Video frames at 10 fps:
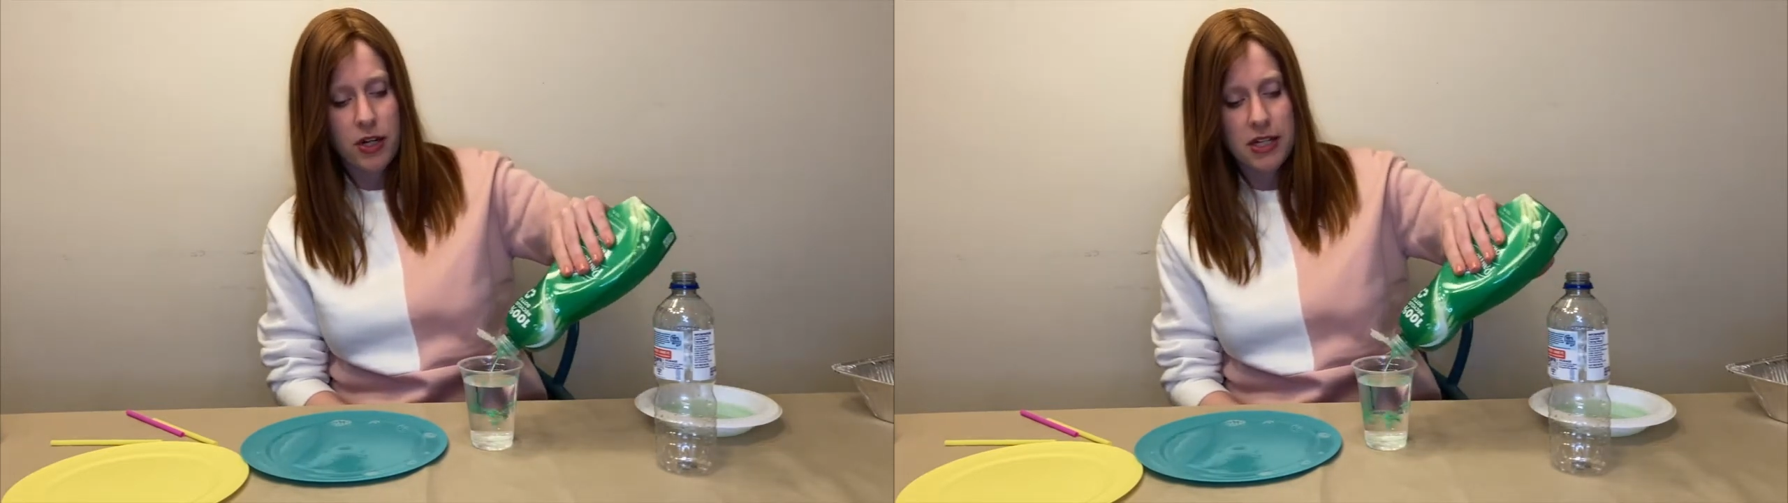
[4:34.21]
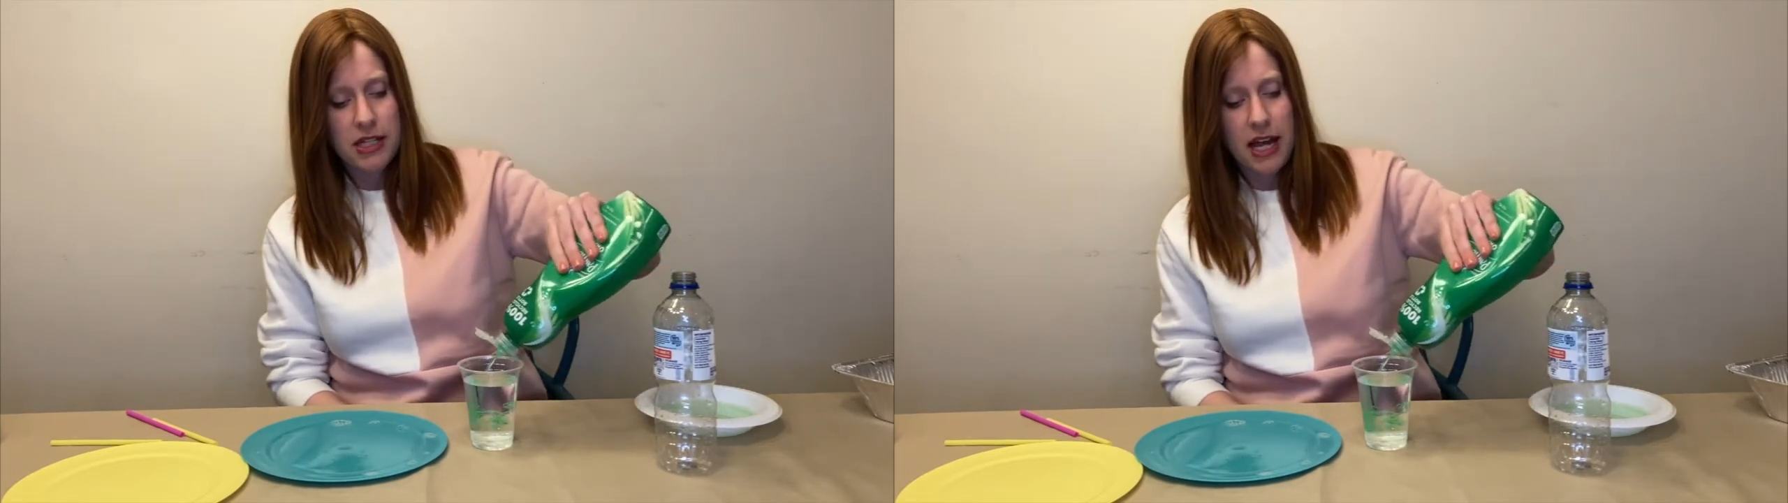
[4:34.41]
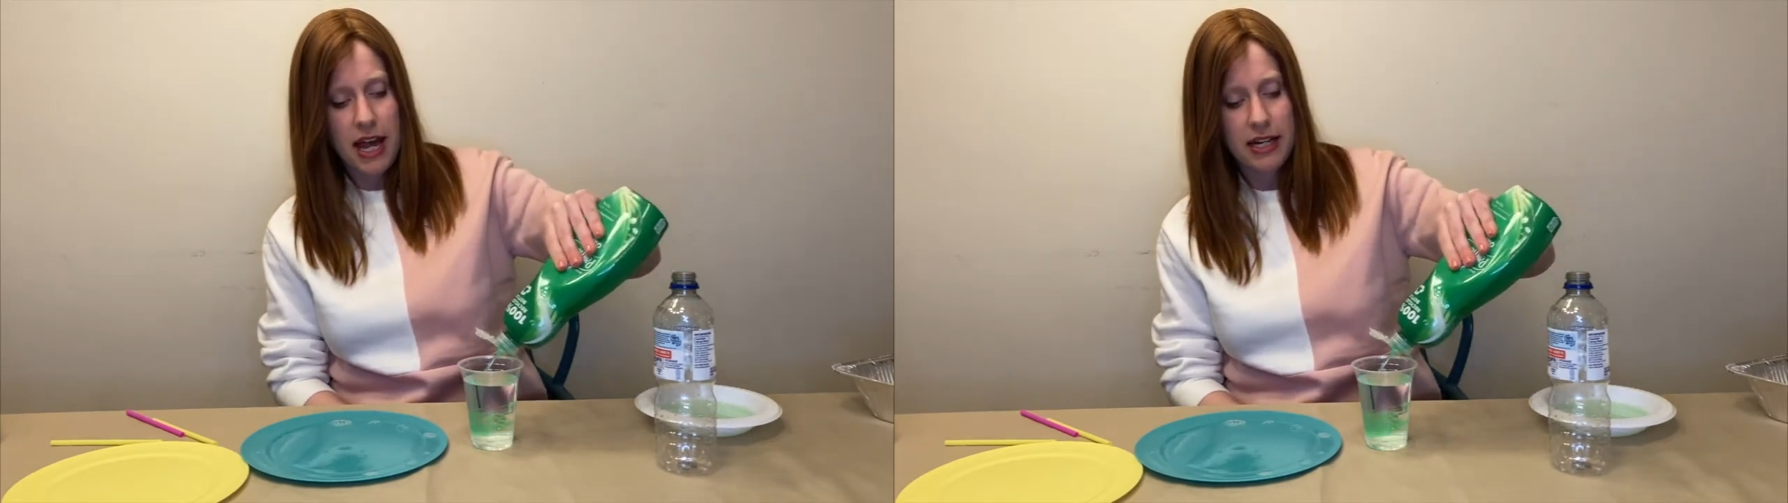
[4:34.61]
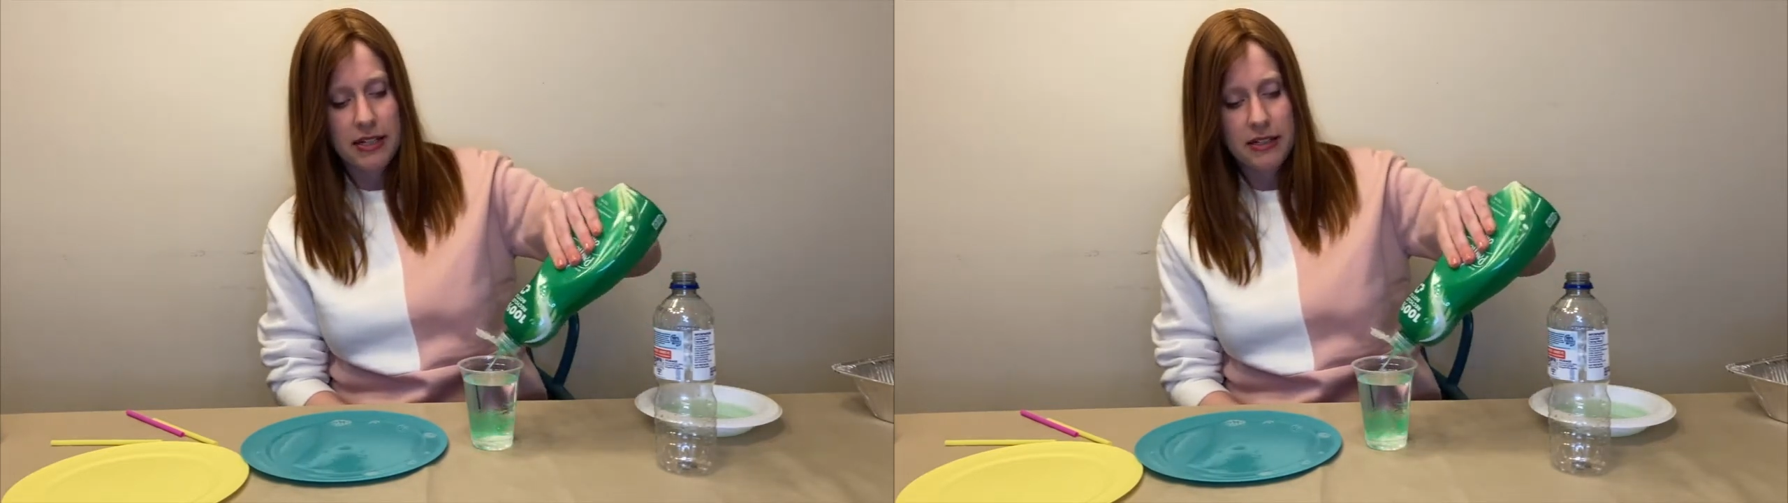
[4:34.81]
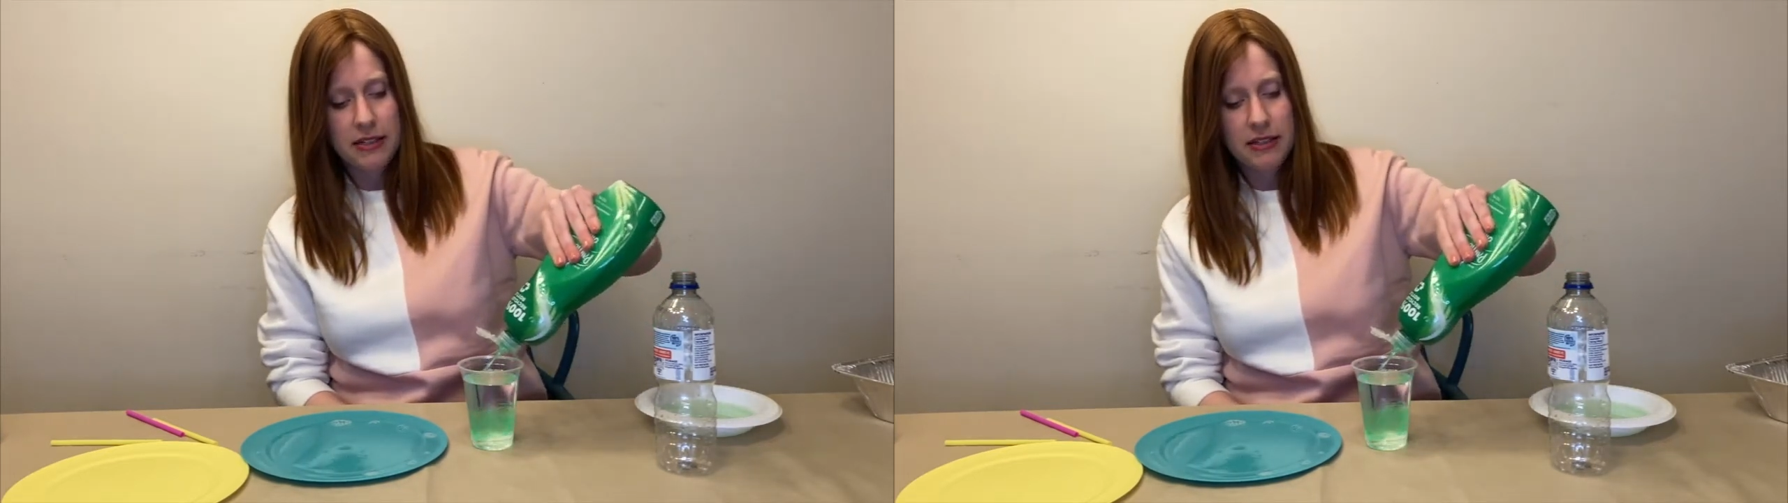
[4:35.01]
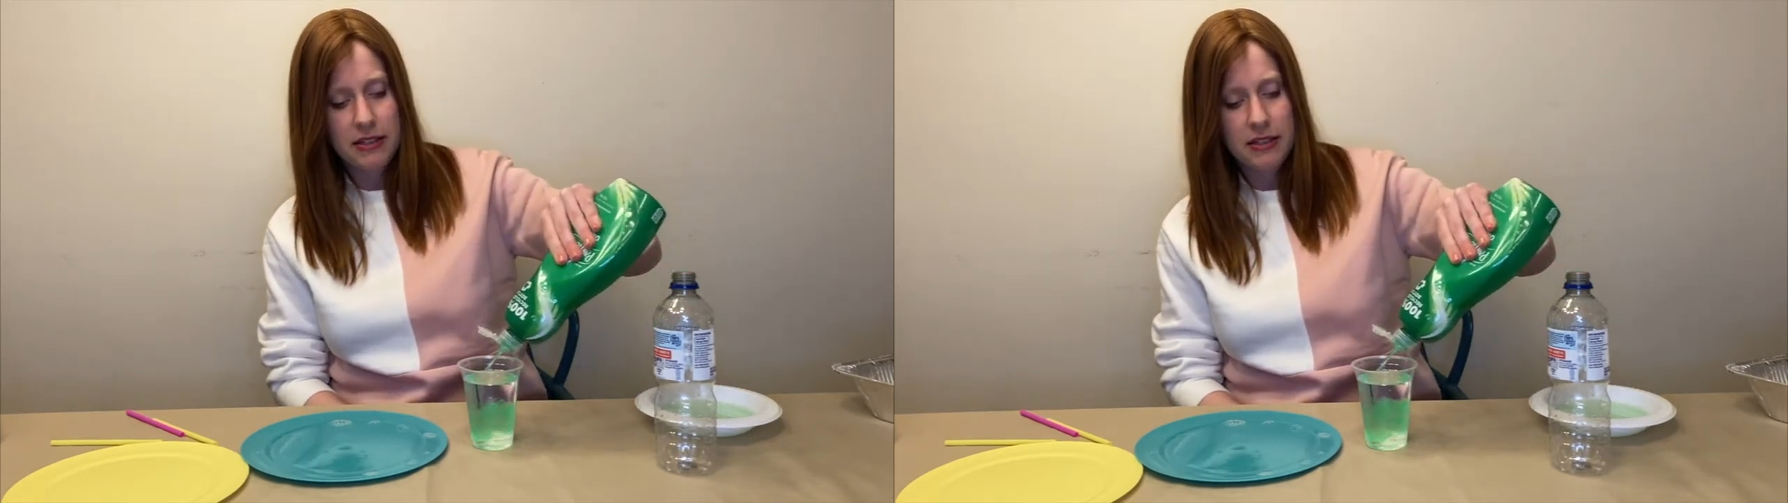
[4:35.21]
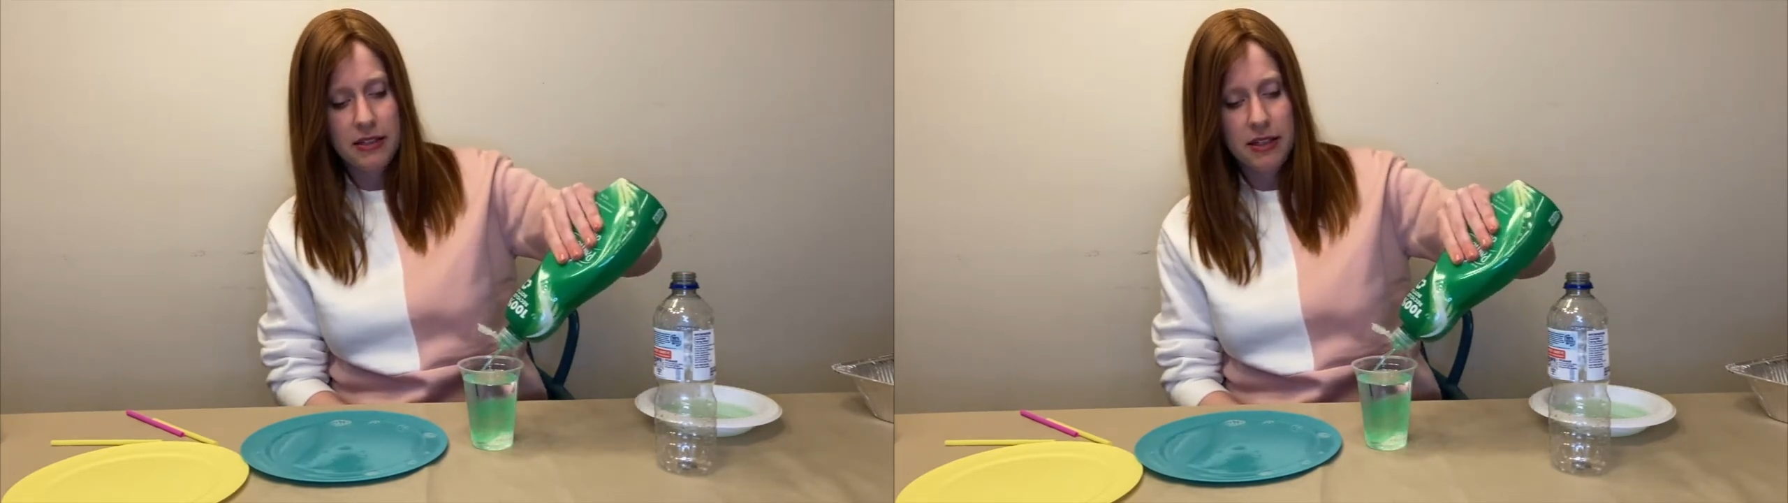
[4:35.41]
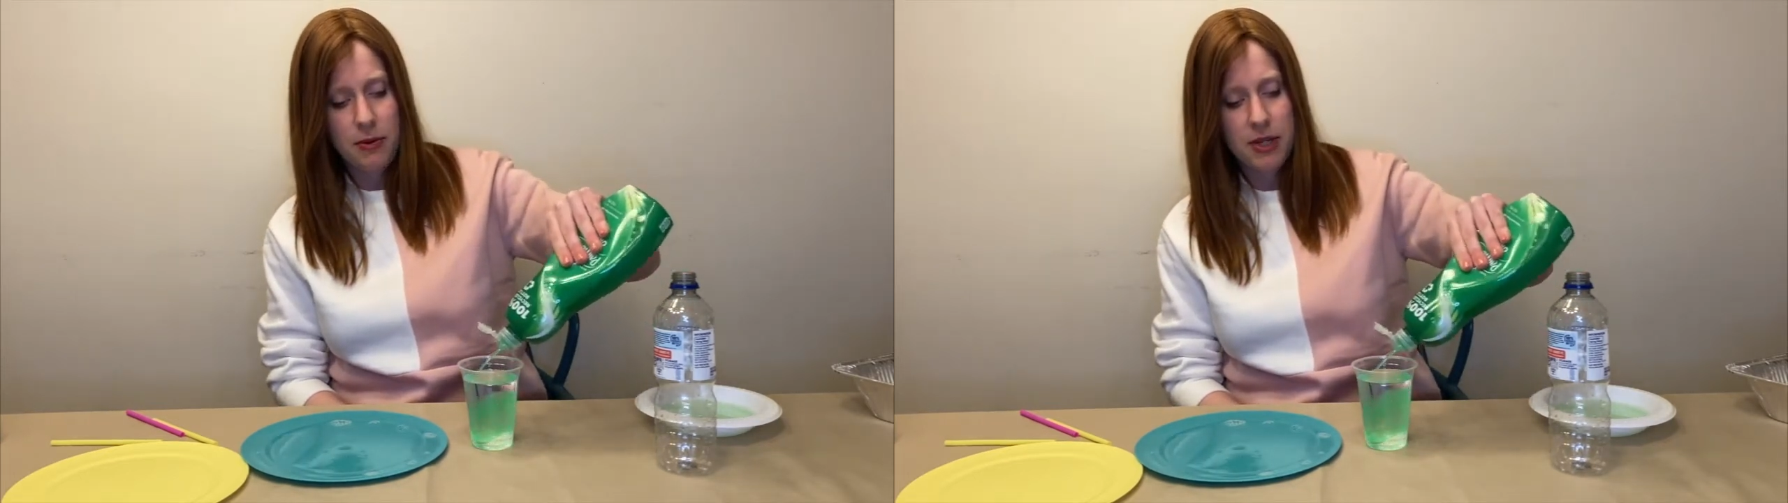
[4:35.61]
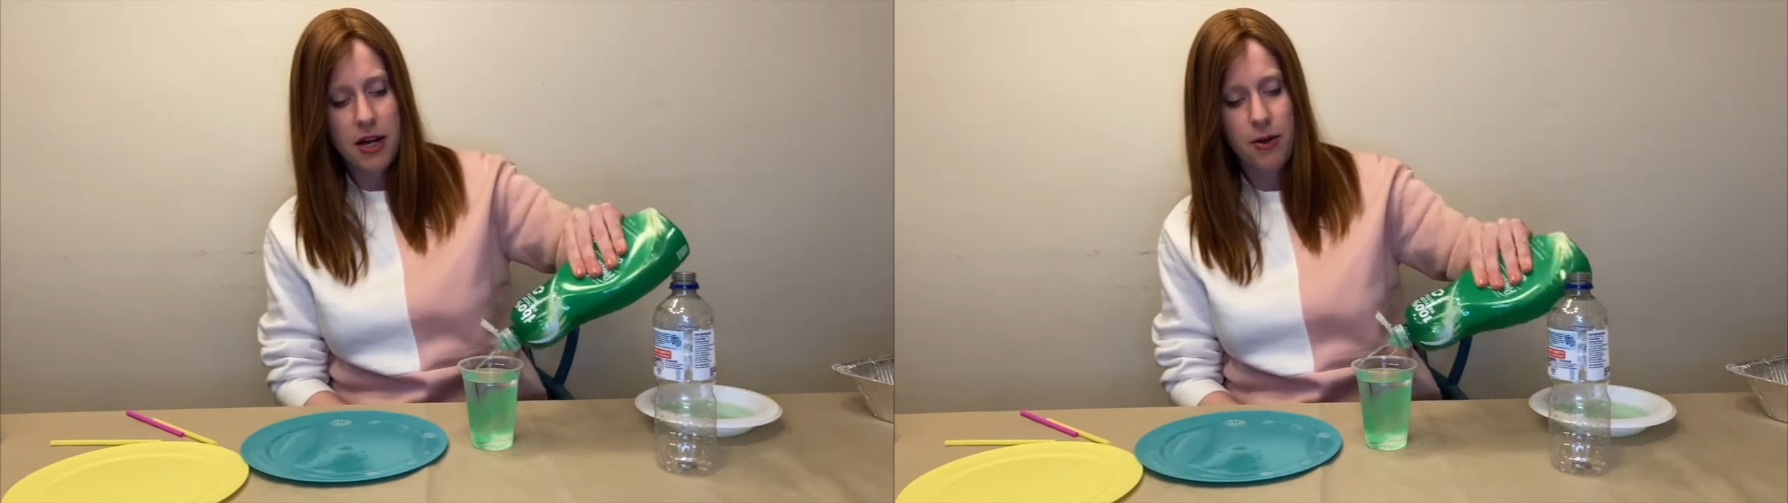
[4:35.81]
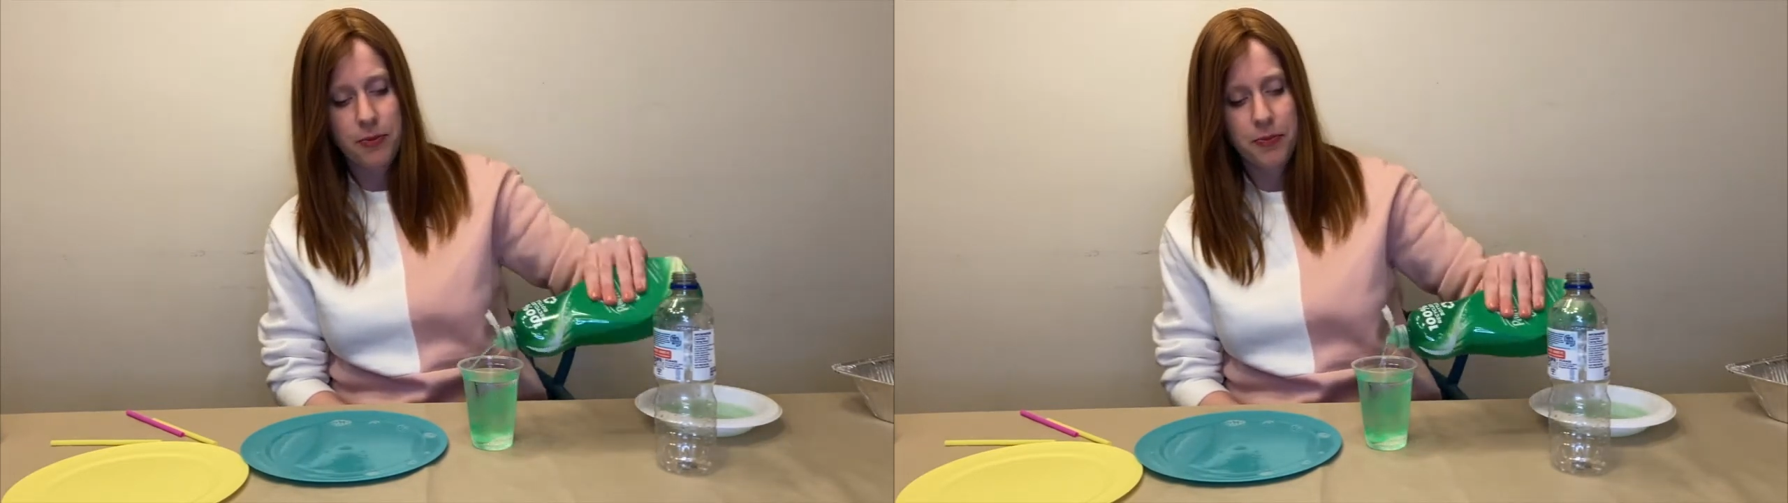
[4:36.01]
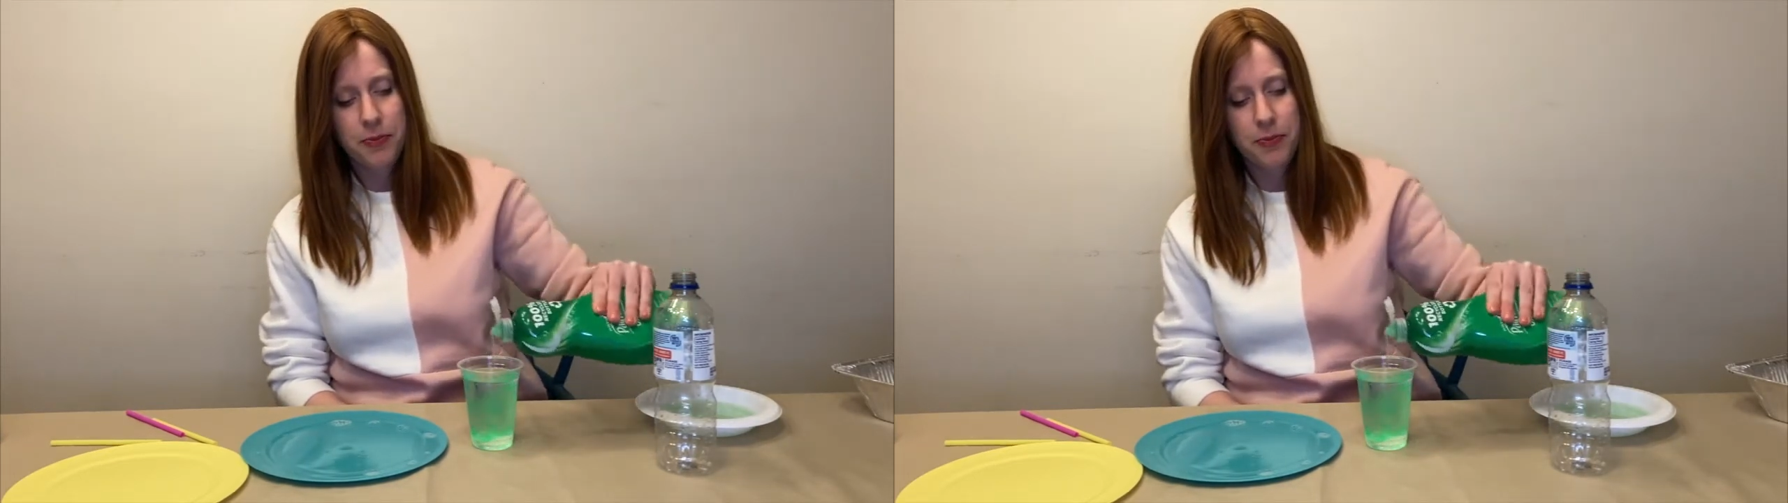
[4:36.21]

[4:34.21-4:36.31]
inside. There we go.